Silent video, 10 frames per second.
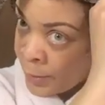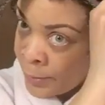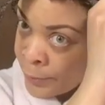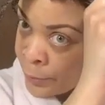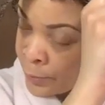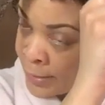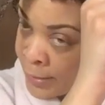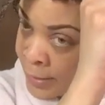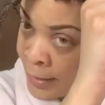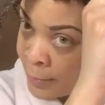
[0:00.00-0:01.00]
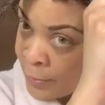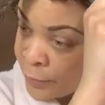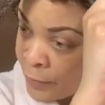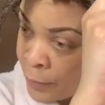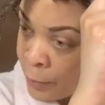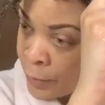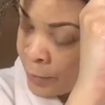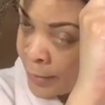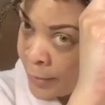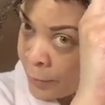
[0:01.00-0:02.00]
so we can see how much foam we're
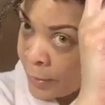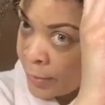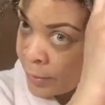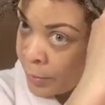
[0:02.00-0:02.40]
working with?